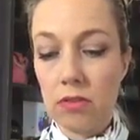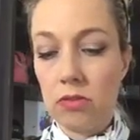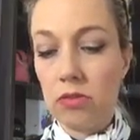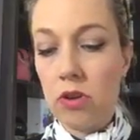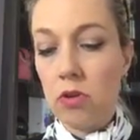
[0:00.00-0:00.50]

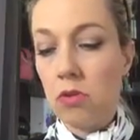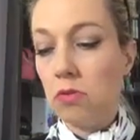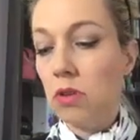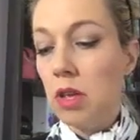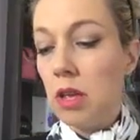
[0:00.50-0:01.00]

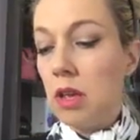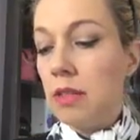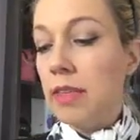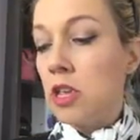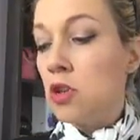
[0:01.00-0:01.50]
So
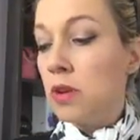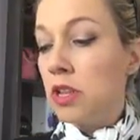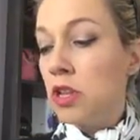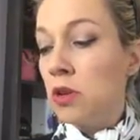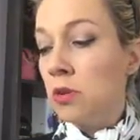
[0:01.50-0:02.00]
that you
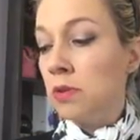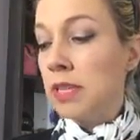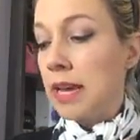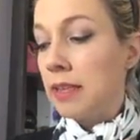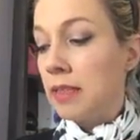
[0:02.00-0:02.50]
could use
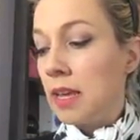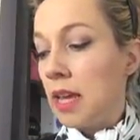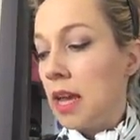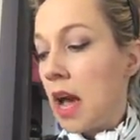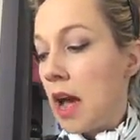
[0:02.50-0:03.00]
like
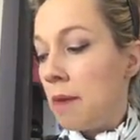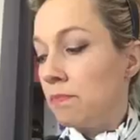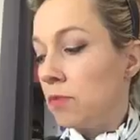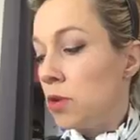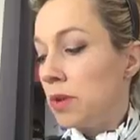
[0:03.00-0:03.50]
the,
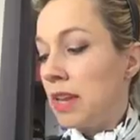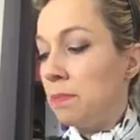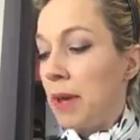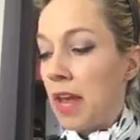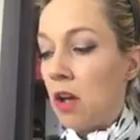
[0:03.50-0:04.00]
you would
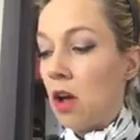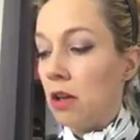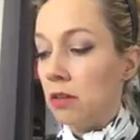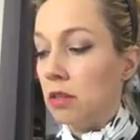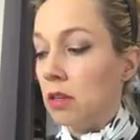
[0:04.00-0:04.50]
need pink
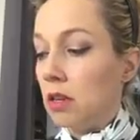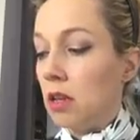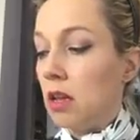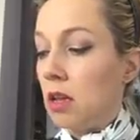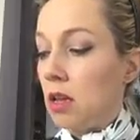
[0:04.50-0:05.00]

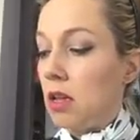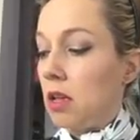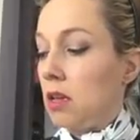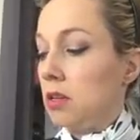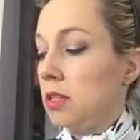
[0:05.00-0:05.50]

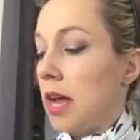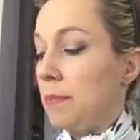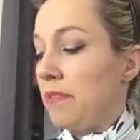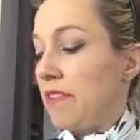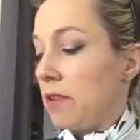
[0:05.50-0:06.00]

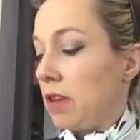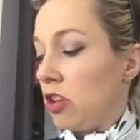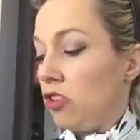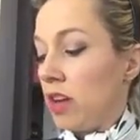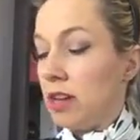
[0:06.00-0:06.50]
type of
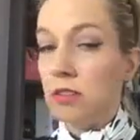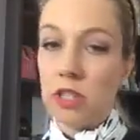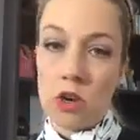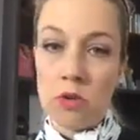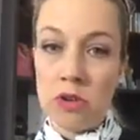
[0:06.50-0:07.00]
foundation.
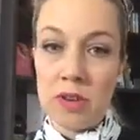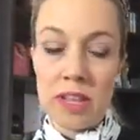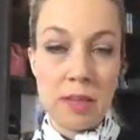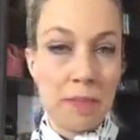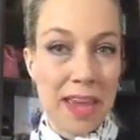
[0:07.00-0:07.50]
So you
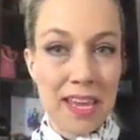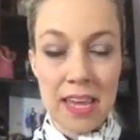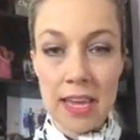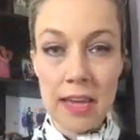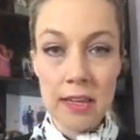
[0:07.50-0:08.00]
need the
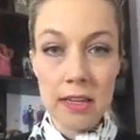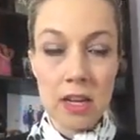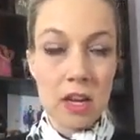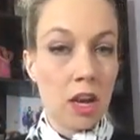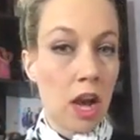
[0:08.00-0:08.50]
pinky
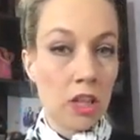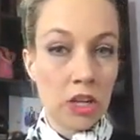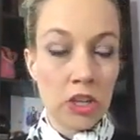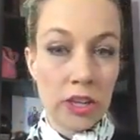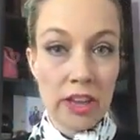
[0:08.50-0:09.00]

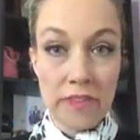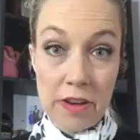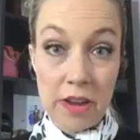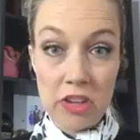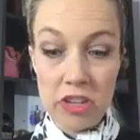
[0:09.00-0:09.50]
color looking
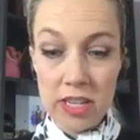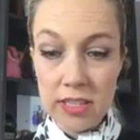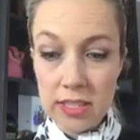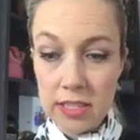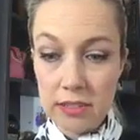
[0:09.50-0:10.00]

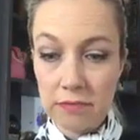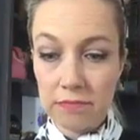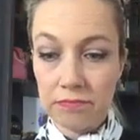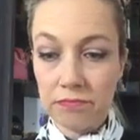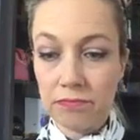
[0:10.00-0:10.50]
foundations.
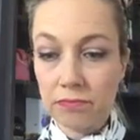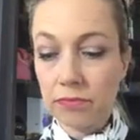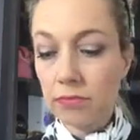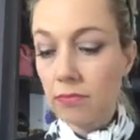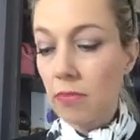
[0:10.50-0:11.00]

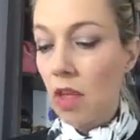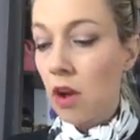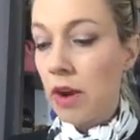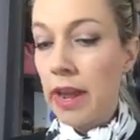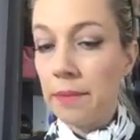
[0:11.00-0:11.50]

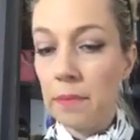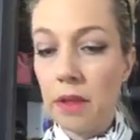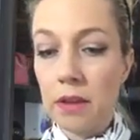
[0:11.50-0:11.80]
All right.